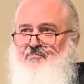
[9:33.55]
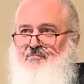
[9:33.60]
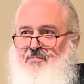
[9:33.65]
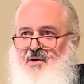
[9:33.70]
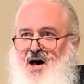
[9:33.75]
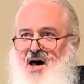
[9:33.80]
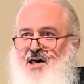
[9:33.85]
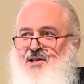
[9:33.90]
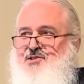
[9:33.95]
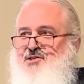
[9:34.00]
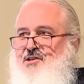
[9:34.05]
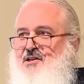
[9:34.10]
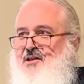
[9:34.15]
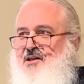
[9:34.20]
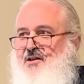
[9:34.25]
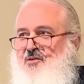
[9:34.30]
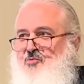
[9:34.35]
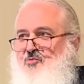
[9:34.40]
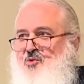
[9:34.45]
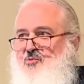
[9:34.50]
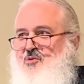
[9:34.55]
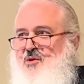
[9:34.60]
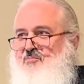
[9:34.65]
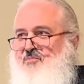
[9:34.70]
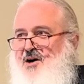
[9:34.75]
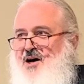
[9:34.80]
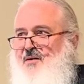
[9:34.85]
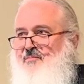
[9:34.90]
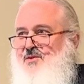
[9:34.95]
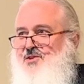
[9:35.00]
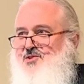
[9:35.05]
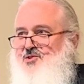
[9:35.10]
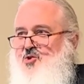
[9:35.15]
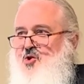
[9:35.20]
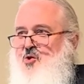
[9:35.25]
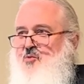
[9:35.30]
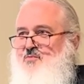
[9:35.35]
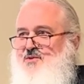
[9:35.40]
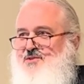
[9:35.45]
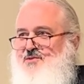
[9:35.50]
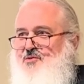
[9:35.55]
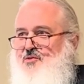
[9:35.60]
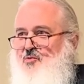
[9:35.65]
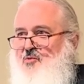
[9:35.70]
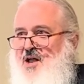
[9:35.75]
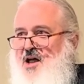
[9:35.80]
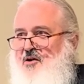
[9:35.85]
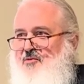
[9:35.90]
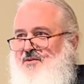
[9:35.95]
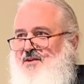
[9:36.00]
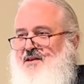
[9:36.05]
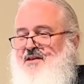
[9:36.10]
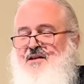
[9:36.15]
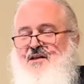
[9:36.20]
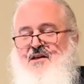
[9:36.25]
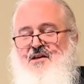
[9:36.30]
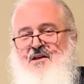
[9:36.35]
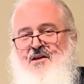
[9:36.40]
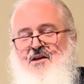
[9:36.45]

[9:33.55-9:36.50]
Bosnia, when we bombed the Serbs throughout